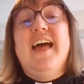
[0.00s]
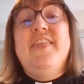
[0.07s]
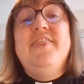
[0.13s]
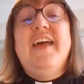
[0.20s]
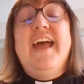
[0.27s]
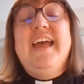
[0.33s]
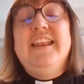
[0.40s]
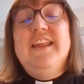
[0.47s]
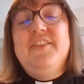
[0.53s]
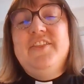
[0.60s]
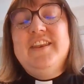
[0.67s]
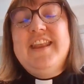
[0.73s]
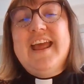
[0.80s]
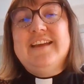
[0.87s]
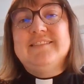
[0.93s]
And then
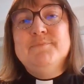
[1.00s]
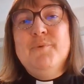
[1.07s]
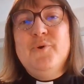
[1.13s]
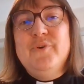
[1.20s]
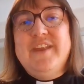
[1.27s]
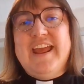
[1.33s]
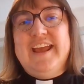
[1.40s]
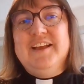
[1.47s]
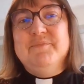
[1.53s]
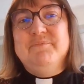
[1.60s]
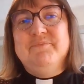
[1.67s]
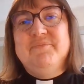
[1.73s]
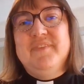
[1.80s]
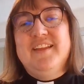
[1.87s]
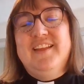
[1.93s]
the next morning,
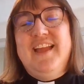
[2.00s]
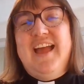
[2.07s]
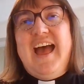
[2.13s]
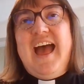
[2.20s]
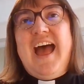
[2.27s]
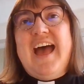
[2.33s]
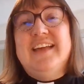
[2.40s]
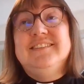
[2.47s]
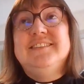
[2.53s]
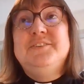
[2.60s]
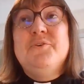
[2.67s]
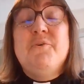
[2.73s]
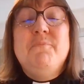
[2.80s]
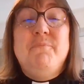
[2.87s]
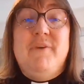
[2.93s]
as
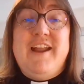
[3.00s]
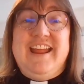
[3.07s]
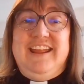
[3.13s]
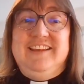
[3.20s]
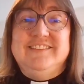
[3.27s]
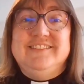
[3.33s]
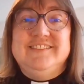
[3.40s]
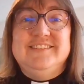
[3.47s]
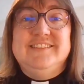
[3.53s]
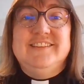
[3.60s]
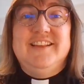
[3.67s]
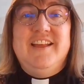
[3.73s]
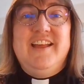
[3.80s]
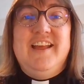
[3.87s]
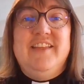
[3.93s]
dawn breaks,
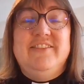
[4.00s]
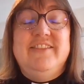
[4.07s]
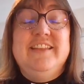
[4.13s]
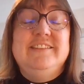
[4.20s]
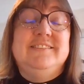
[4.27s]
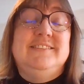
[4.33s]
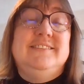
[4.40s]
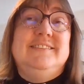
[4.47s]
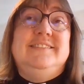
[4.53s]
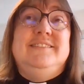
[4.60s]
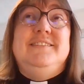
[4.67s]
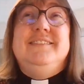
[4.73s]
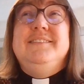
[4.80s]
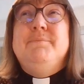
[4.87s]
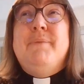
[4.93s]
this
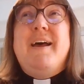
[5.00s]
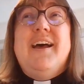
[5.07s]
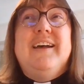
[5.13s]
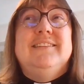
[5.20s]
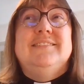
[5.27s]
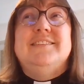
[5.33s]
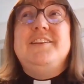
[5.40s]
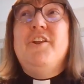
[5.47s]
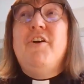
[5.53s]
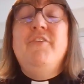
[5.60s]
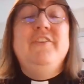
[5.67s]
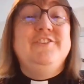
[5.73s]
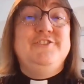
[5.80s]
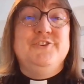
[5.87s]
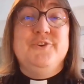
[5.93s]
person
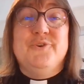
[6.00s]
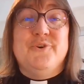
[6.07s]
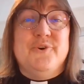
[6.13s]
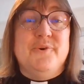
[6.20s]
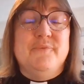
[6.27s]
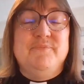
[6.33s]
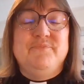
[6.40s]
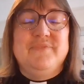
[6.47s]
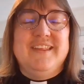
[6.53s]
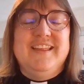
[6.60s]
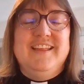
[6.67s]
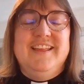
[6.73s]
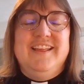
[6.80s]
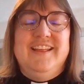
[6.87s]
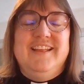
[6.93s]
on the shore,
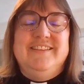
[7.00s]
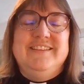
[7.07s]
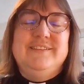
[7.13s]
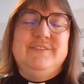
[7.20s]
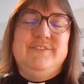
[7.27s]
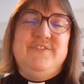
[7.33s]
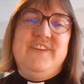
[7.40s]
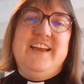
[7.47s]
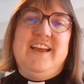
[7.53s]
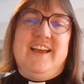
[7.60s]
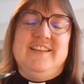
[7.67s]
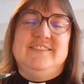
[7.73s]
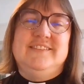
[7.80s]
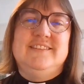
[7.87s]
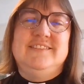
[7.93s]
this
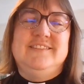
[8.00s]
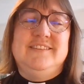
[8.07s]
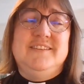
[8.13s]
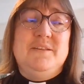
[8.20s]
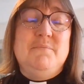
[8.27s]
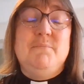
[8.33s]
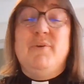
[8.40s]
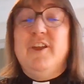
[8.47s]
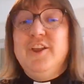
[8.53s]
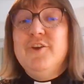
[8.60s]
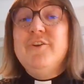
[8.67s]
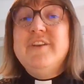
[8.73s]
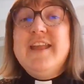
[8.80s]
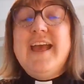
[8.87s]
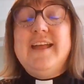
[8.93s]
figure says to them, "Put
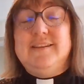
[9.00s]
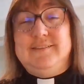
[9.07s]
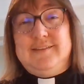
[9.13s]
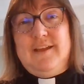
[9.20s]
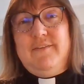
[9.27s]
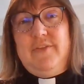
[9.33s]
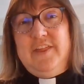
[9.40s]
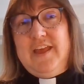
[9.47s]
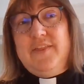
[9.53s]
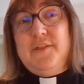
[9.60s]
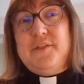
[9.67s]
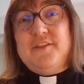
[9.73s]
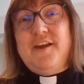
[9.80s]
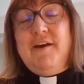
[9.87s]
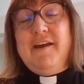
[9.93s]
your nets over the other
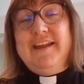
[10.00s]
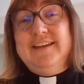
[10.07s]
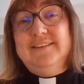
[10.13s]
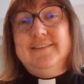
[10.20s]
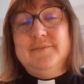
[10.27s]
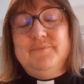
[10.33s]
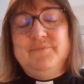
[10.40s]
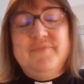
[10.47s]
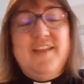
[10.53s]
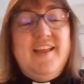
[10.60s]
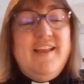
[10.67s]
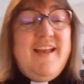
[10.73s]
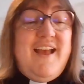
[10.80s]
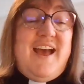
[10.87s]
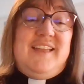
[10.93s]
side."
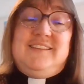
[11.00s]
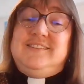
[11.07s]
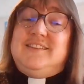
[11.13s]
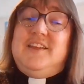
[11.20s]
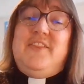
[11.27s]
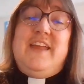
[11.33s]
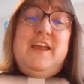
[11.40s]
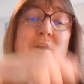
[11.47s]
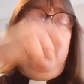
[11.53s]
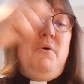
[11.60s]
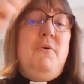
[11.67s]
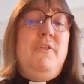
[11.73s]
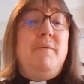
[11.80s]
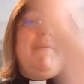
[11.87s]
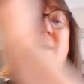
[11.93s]
And so they
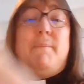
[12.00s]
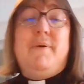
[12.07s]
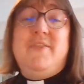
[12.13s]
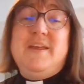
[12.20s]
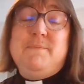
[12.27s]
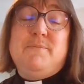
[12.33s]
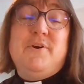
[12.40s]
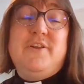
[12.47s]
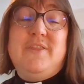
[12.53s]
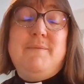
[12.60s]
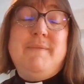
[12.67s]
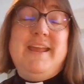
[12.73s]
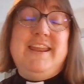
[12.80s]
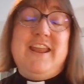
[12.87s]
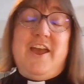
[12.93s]
haul them up and they put
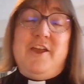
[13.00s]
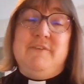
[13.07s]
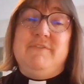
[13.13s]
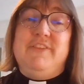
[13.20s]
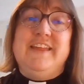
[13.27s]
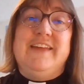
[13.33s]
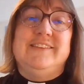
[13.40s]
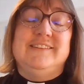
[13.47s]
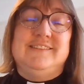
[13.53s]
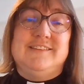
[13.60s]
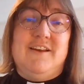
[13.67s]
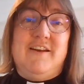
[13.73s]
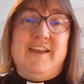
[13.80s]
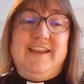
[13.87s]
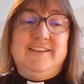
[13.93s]
them in over the other
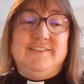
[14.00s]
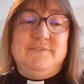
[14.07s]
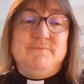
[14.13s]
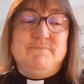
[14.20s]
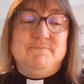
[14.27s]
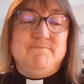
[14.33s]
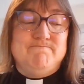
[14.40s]
side.